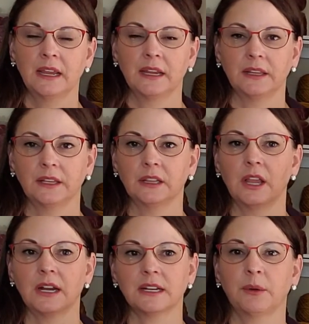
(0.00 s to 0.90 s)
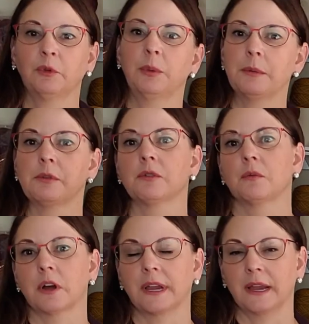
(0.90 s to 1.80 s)
And then a lot of times people are
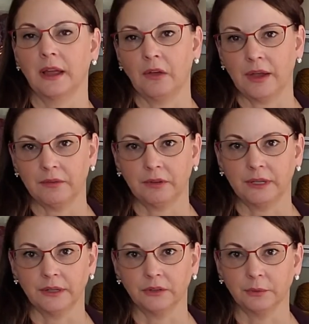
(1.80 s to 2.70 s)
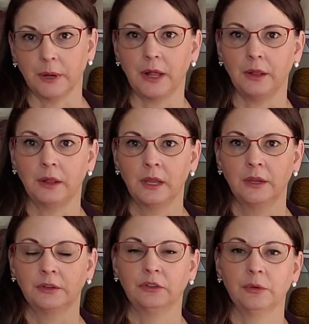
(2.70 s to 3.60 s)
working out heavily as well.
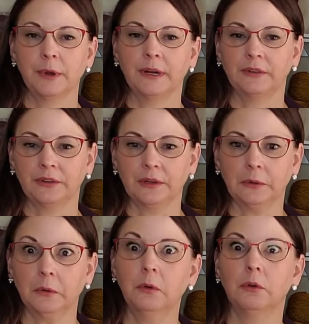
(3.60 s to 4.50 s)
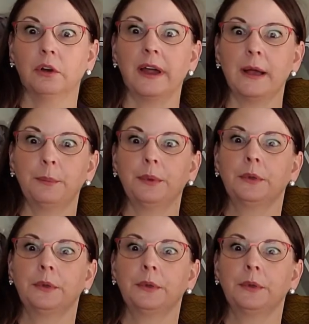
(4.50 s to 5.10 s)
So your body's like, oh crap,